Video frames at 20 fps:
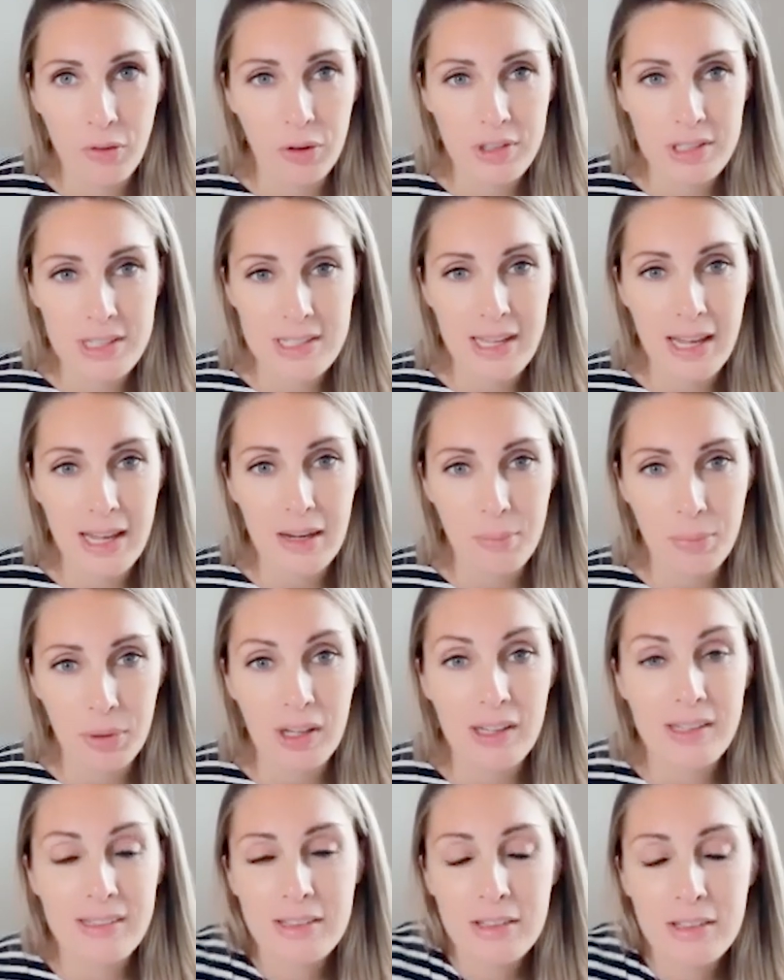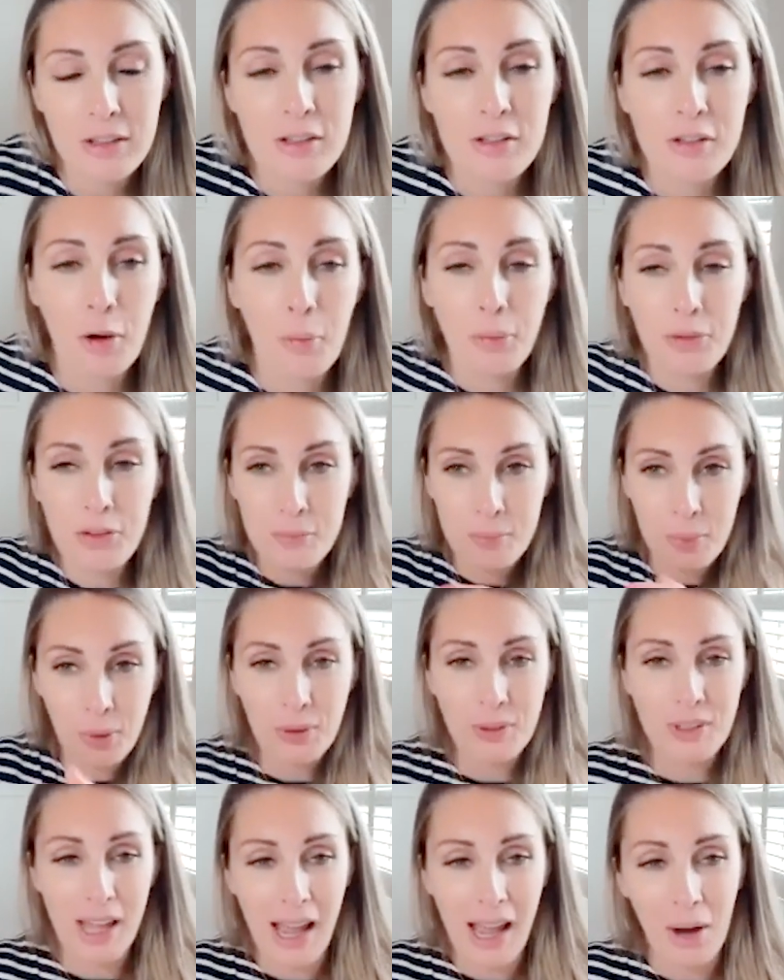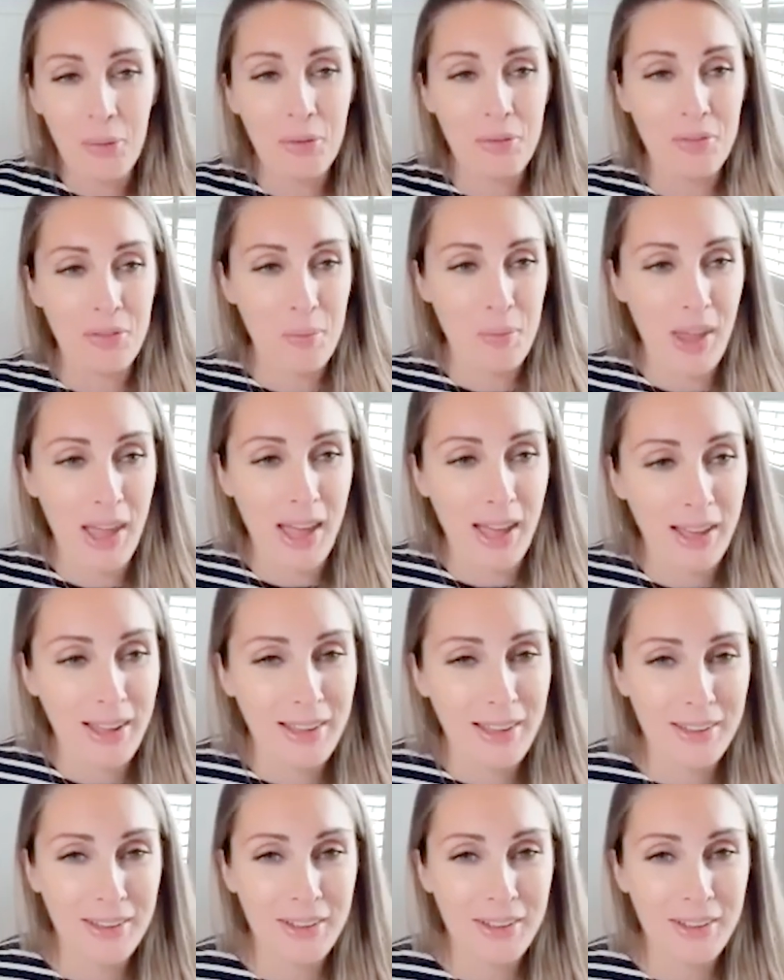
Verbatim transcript: got to say because no one's pulled it out of them yet.